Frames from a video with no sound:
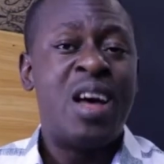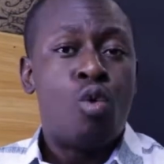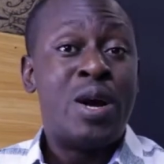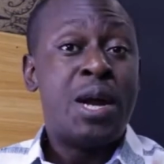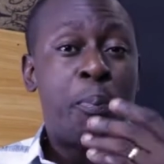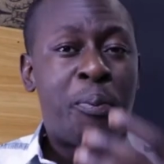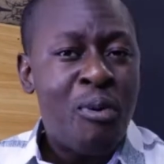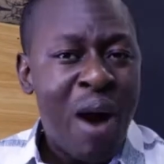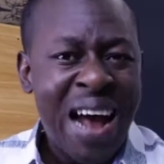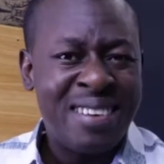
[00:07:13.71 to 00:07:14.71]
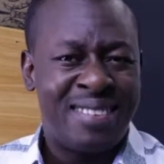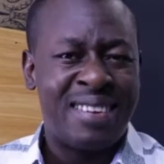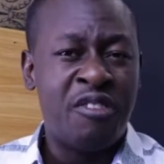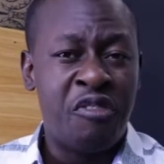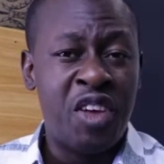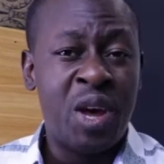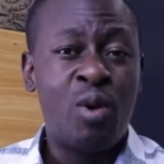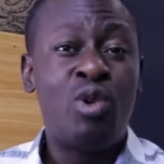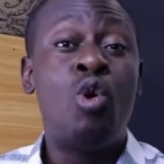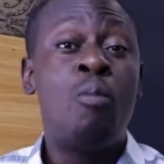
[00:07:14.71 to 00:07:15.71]
With the prize in
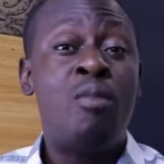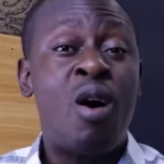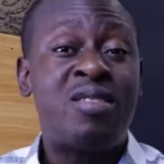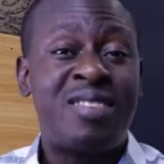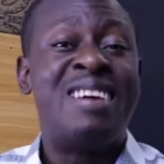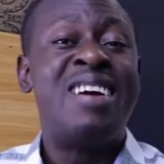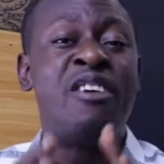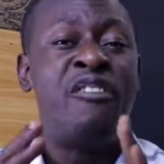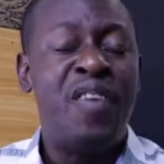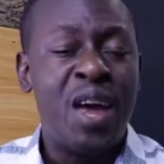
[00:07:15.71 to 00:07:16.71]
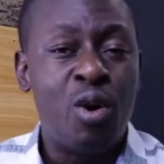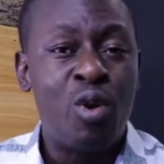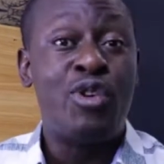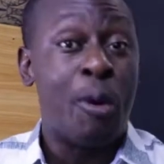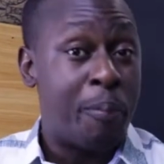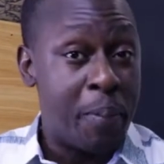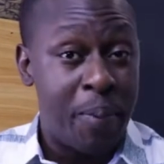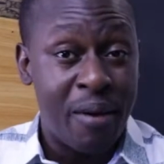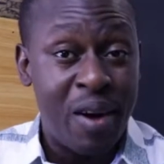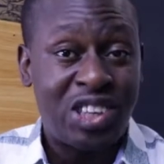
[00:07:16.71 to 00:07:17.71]
view, you must review your
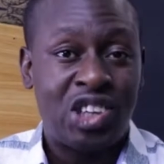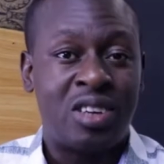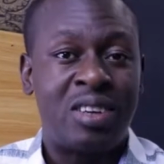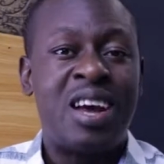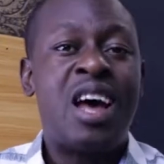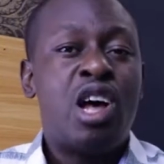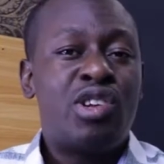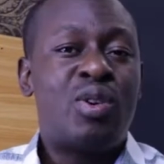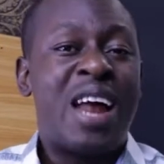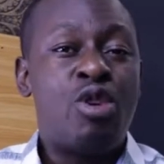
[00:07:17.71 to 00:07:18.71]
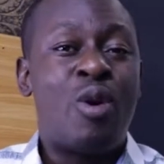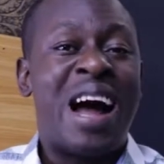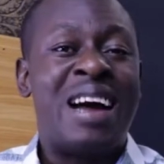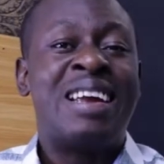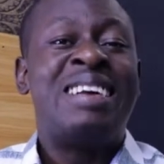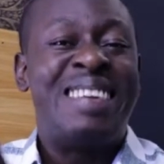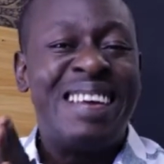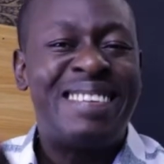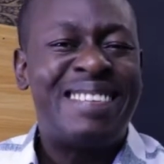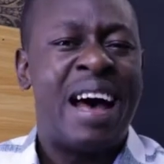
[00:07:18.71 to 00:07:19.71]
preparation so that you can
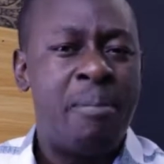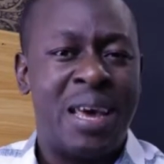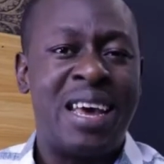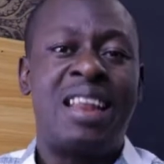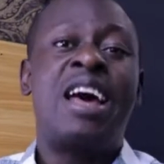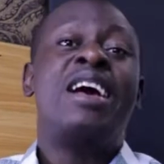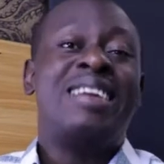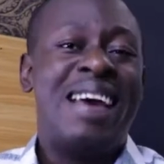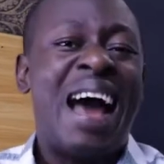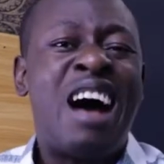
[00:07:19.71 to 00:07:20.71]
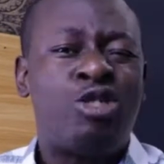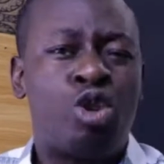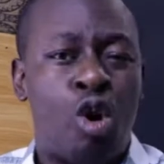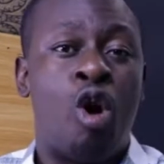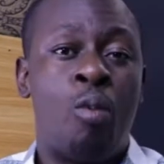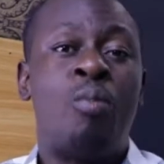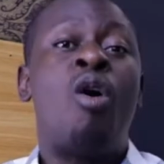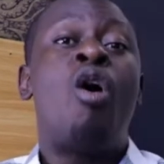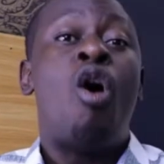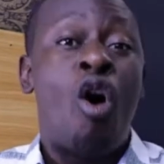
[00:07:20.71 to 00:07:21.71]
determine the outcome
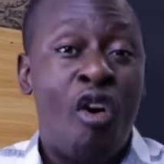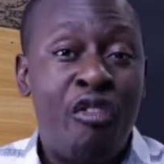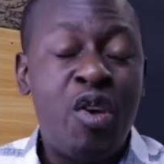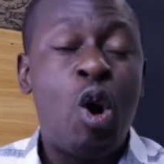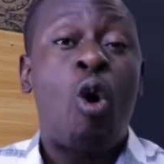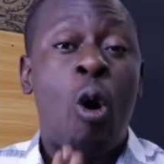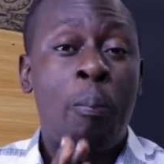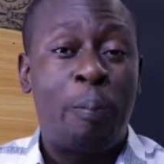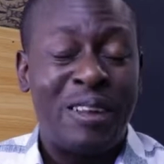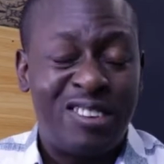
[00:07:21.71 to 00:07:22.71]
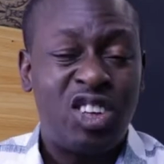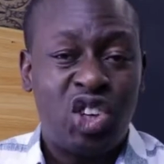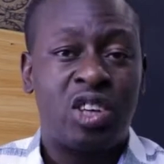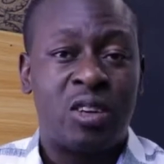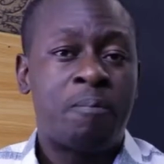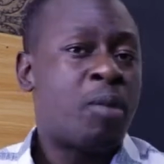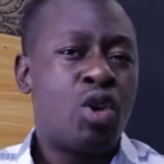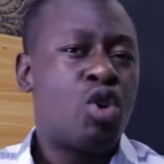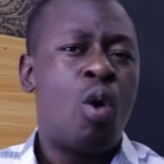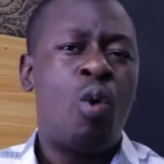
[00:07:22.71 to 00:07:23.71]
of your competition.
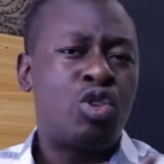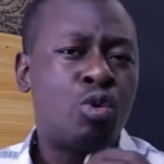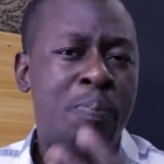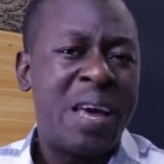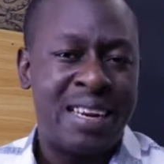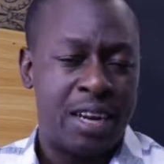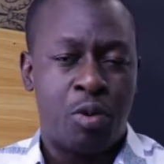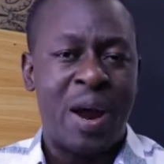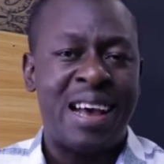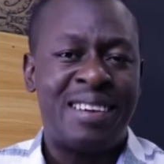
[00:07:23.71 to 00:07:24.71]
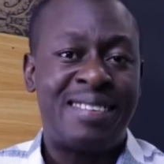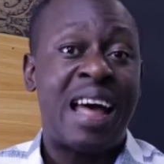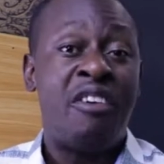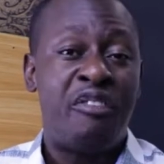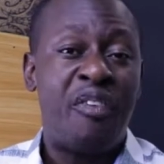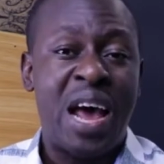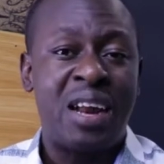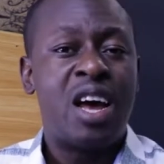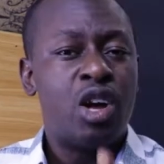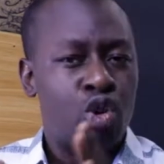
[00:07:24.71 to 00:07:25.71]
You don't want to be in the race and
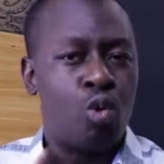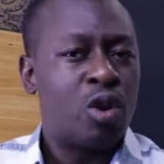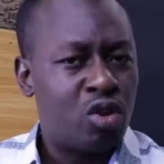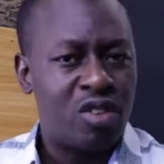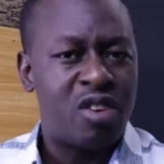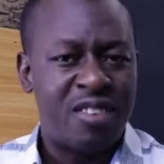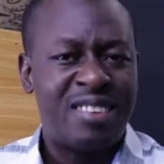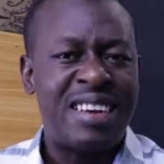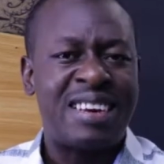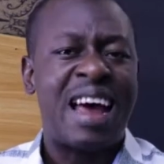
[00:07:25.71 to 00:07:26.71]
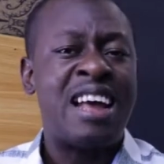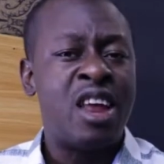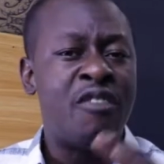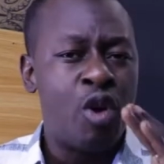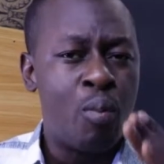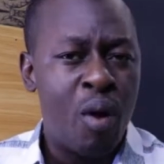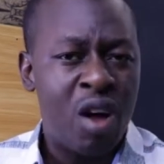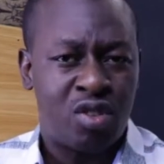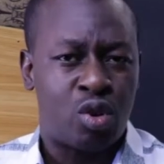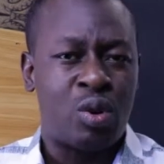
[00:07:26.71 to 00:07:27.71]
fail. You want to succeed. And if you
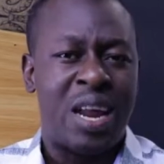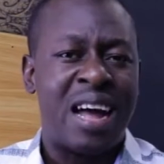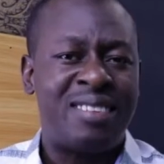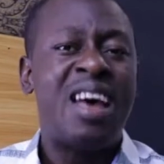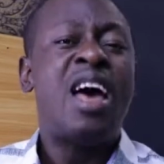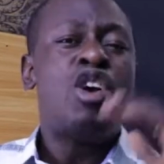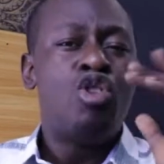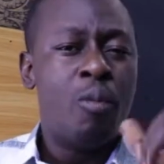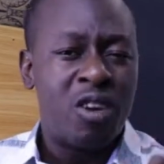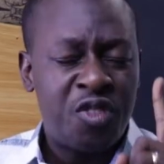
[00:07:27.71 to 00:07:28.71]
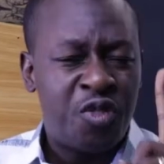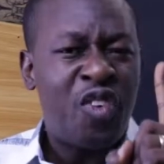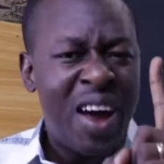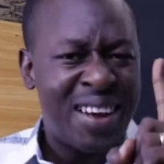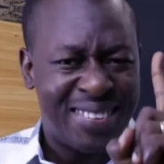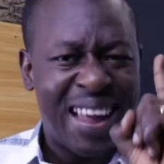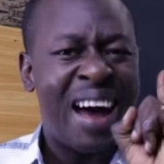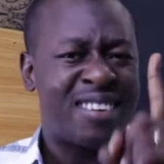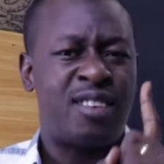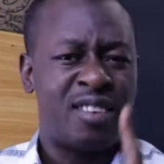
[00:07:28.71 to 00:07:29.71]
must do that, you must first
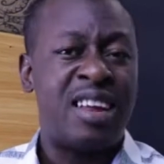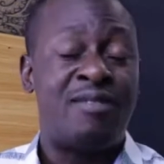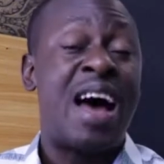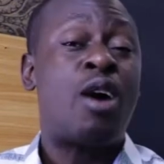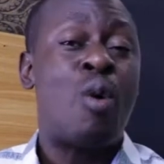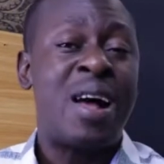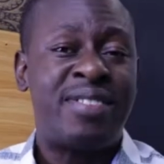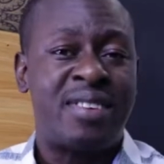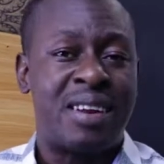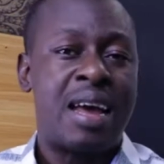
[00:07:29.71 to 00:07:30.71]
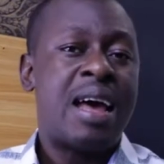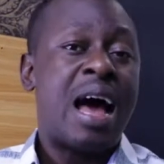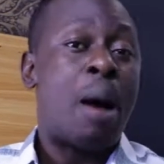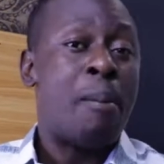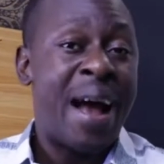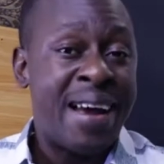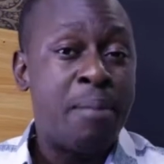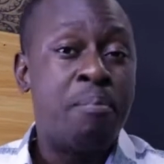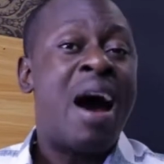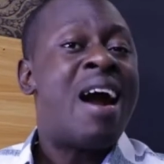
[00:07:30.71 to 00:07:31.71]
ask yourself that question: am I a
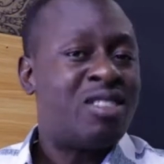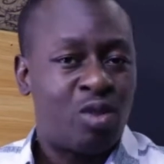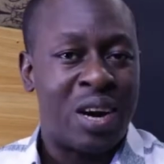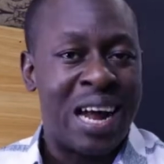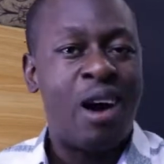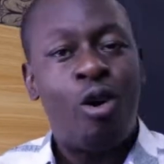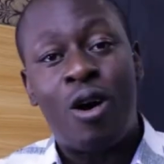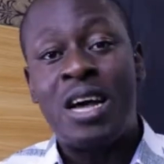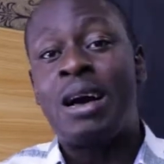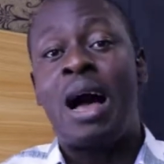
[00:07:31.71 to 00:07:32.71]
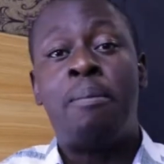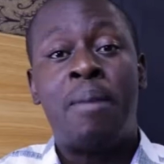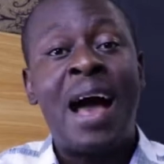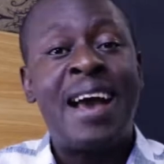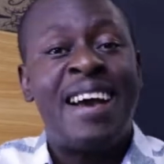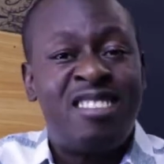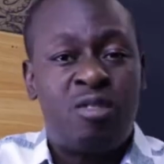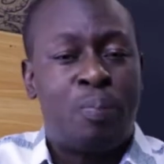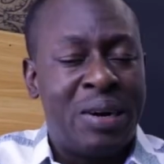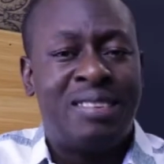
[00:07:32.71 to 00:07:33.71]
marathoner, or am I a
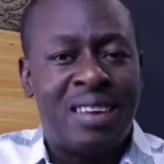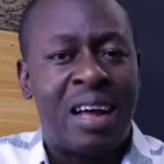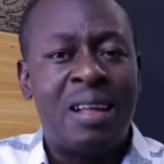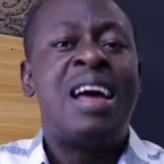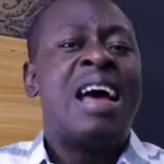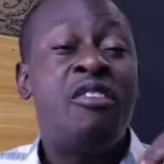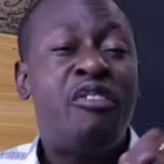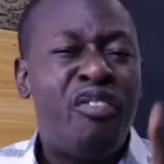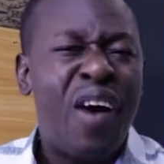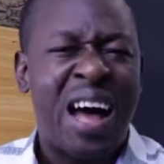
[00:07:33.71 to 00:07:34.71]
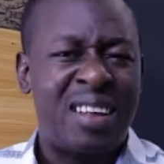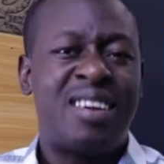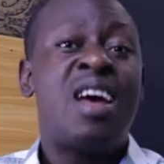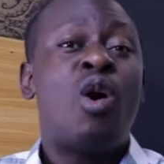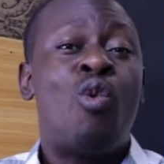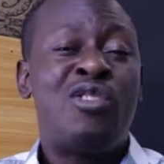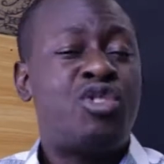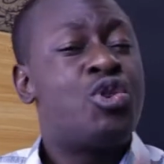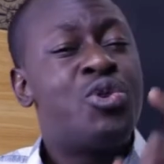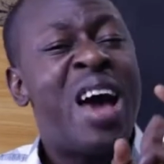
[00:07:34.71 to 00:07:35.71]
sprinter? In fact, once
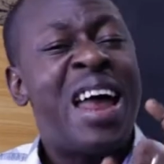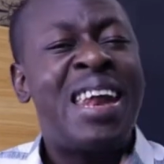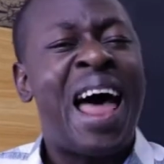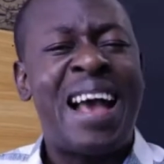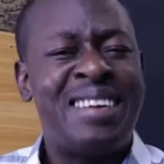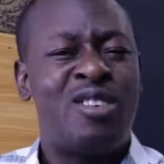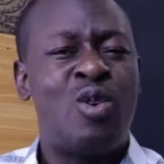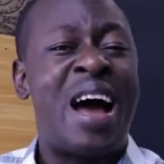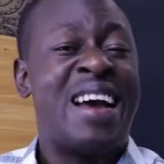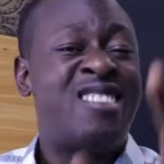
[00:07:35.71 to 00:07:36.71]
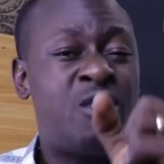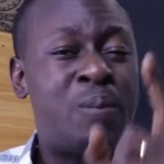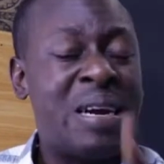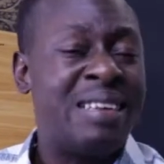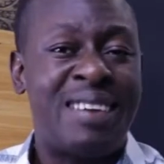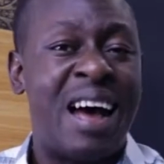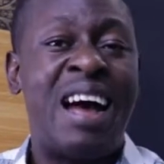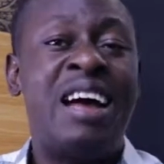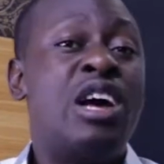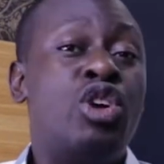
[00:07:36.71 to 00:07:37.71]
you realize you are a
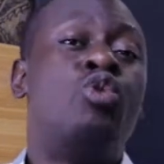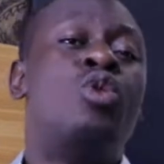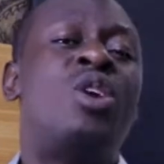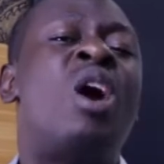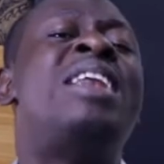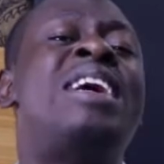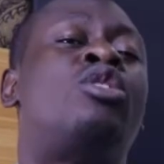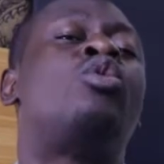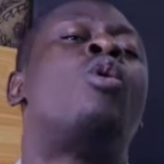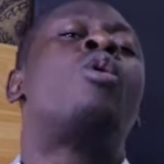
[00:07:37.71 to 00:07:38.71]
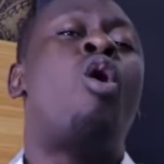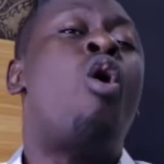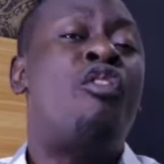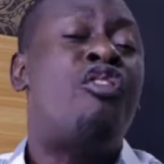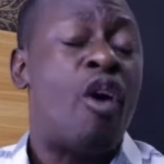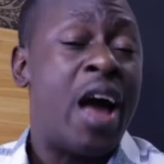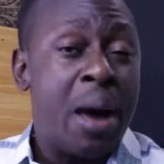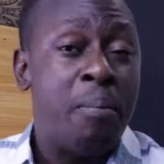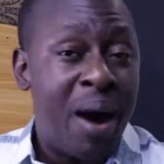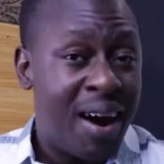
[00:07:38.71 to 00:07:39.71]
sprinter, you will not need to go for a
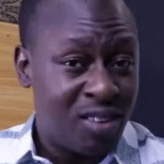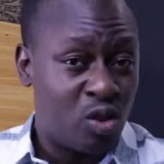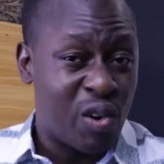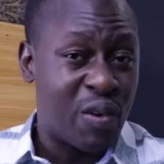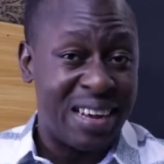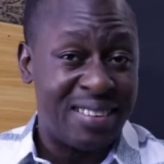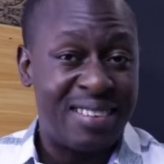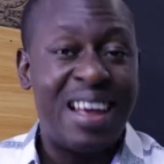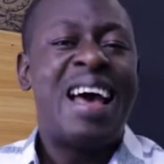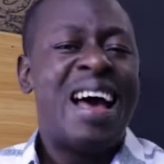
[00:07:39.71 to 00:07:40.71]
marathon race.